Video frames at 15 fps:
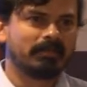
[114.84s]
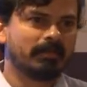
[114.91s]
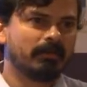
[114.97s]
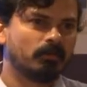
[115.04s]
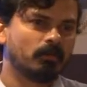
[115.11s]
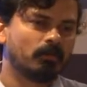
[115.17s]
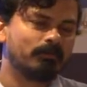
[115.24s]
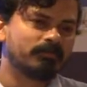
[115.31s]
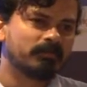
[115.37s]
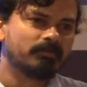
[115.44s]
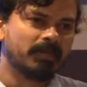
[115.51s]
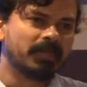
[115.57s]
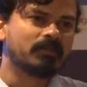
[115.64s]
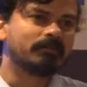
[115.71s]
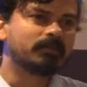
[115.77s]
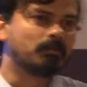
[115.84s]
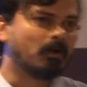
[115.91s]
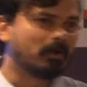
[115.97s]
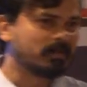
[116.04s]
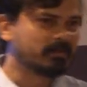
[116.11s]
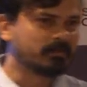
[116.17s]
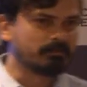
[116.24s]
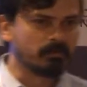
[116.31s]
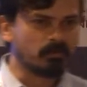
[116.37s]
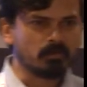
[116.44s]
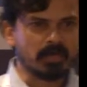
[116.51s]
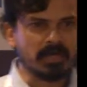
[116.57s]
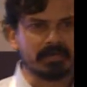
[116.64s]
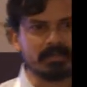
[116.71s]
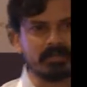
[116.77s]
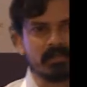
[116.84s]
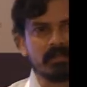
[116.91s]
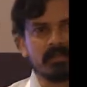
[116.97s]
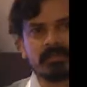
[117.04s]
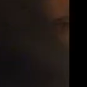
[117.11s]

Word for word: you know many of the models, if you look at uh,